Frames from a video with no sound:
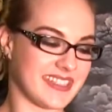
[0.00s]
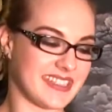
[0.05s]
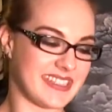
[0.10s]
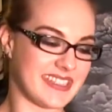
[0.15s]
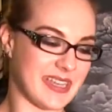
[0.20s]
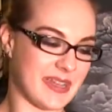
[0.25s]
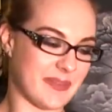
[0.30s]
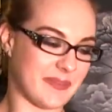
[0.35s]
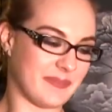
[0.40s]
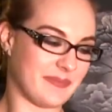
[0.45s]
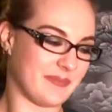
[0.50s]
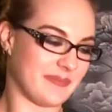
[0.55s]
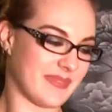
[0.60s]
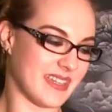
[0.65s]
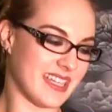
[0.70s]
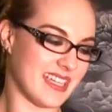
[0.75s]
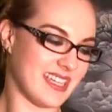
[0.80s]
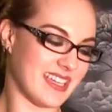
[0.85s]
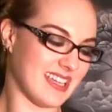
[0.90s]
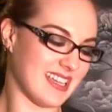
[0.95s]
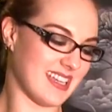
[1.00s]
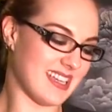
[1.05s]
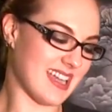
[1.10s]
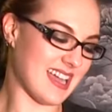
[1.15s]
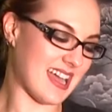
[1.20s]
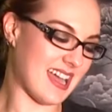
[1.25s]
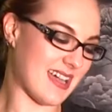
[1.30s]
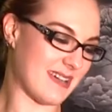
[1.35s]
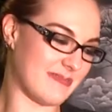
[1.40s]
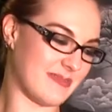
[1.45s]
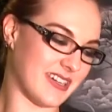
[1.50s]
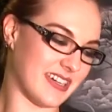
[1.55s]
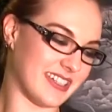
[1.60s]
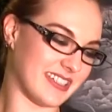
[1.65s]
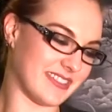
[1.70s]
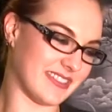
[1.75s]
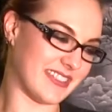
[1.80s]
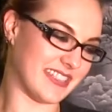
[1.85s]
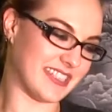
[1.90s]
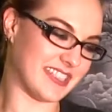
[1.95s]
So, I'm
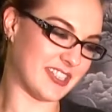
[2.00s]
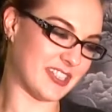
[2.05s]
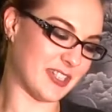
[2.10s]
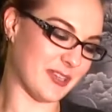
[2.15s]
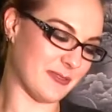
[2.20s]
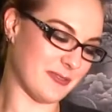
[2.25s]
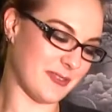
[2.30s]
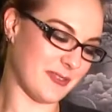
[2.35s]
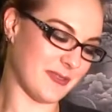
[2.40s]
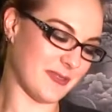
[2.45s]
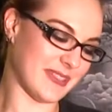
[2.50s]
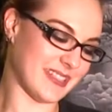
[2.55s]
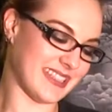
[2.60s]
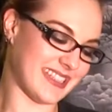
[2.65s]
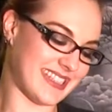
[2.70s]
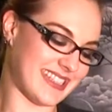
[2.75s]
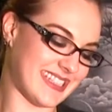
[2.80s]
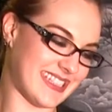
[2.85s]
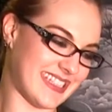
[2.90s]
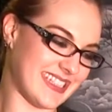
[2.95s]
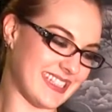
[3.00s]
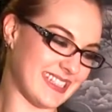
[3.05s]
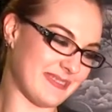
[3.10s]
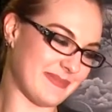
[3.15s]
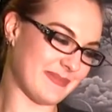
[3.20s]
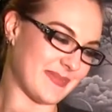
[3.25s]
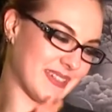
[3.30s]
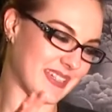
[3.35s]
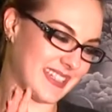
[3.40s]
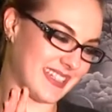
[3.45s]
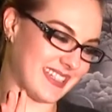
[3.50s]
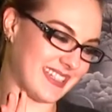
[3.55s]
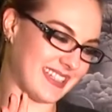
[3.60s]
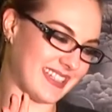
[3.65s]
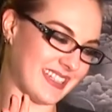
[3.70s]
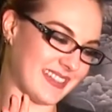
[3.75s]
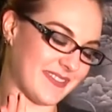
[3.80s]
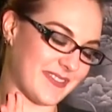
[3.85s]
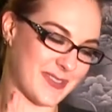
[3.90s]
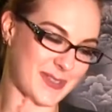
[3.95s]
not going to show you what's in it, but
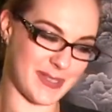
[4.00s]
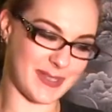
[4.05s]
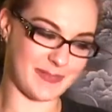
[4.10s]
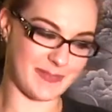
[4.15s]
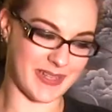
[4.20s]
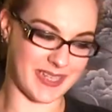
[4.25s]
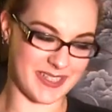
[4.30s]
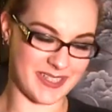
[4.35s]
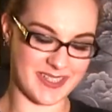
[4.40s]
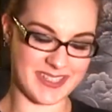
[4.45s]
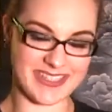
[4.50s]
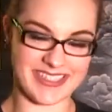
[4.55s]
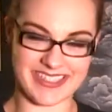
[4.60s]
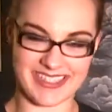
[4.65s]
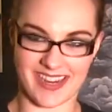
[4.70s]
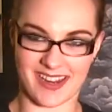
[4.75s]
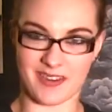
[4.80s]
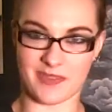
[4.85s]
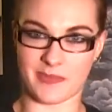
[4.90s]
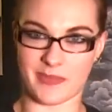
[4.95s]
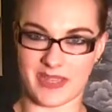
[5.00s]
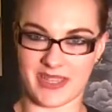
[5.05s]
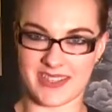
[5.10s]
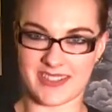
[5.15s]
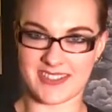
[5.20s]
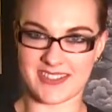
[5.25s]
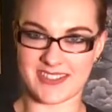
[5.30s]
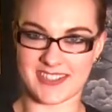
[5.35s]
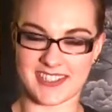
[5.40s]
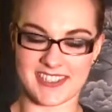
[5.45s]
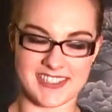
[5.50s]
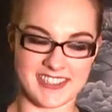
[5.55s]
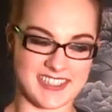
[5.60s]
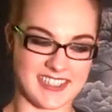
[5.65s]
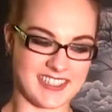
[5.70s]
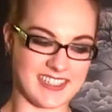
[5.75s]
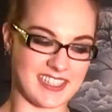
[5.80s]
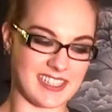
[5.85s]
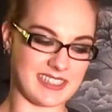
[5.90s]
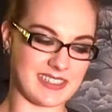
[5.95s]
the first page is the title page, and it
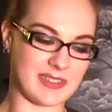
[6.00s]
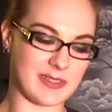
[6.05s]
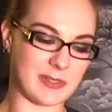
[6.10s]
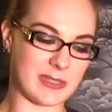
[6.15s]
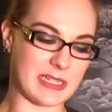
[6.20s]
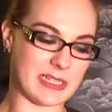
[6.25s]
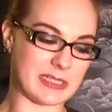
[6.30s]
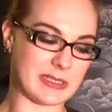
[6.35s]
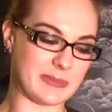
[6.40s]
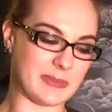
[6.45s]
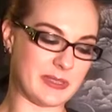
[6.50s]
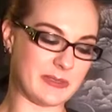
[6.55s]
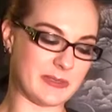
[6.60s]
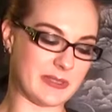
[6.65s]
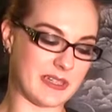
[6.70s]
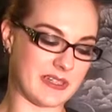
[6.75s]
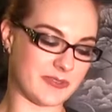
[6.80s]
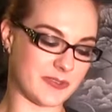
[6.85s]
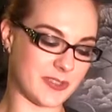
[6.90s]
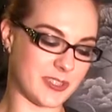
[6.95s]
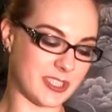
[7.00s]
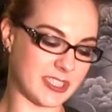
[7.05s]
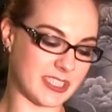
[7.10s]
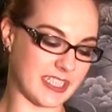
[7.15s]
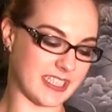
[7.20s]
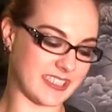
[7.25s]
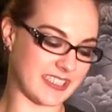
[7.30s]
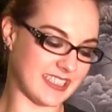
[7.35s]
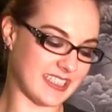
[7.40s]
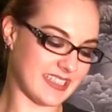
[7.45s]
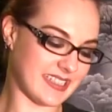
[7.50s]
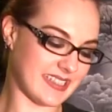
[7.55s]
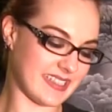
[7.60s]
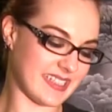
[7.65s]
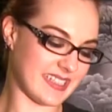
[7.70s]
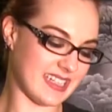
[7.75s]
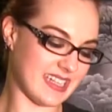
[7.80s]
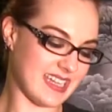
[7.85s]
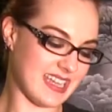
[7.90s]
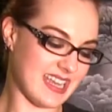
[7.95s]
says Hysterectomy Recovery
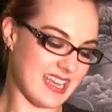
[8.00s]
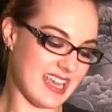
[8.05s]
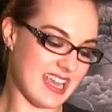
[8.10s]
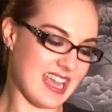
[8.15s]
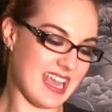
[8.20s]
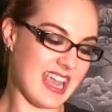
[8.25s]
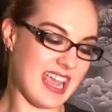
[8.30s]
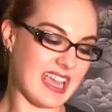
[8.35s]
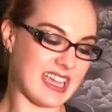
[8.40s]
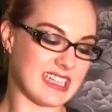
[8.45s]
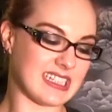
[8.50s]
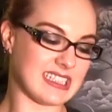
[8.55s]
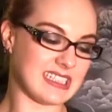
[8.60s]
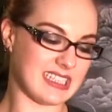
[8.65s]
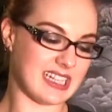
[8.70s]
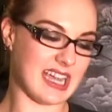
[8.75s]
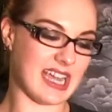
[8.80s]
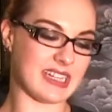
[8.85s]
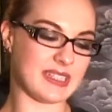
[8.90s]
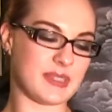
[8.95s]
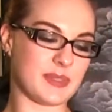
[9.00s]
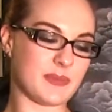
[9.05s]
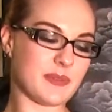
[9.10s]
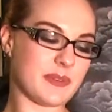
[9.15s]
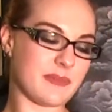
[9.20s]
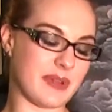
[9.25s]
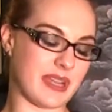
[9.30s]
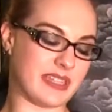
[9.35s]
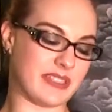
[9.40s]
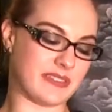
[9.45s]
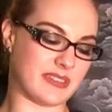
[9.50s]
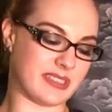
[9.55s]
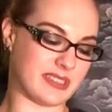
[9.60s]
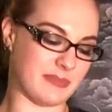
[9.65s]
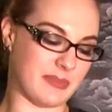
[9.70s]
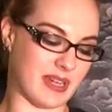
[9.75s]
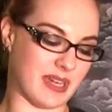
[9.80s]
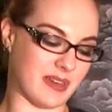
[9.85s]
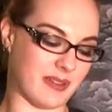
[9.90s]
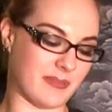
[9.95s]
Checklist, and it has a a reminder at the
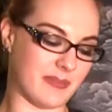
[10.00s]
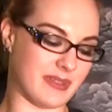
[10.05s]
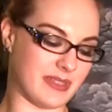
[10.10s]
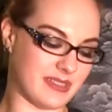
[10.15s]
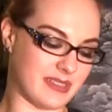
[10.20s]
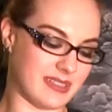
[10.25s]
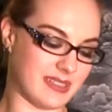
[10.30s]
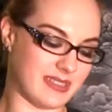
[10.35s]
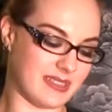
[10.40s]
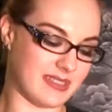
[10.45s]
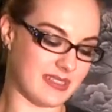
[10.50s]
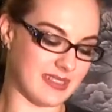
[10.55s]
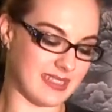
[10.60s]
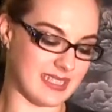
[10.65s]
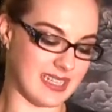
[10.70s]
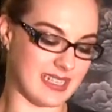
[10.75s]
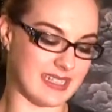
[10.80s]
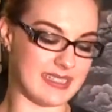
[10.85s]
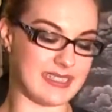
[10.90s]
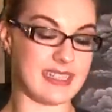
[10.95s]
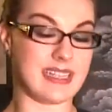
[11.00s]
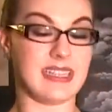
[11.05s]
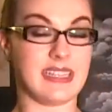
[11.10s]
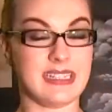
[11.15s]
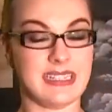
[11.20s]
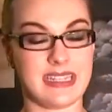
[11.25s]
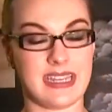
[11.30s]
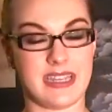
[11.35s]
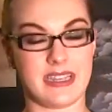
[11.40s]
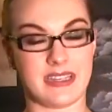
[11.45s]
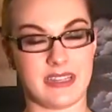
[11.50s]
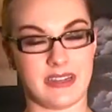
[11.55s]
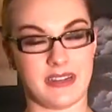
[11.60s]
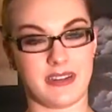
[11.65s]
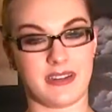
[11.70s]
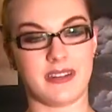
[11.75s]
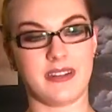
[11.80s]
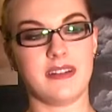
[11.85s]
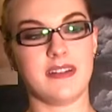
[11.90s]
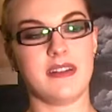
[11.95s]
bottom that says it can take a
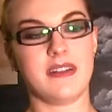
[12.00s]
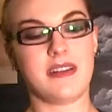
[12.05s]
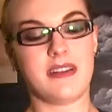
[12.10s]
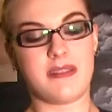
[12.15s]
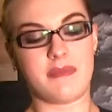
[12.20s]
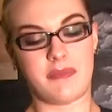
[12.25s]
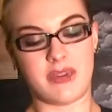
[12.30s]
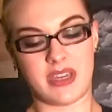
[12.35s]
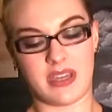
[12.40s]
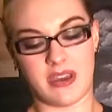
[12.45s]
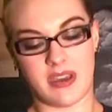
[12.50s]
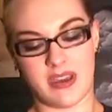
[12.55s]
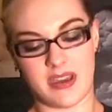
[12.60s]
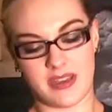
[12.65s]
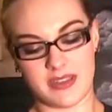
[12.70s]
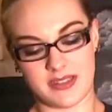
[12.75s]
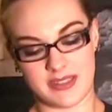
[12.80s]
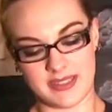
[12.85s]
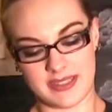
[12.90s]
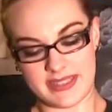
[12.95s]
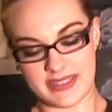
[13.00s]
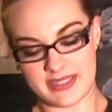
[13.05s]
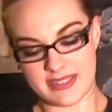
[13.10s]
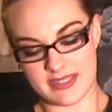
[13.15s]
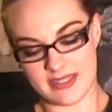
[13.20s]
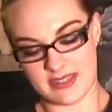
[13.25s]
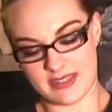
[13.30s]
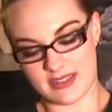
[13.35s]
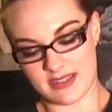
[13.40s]
year, because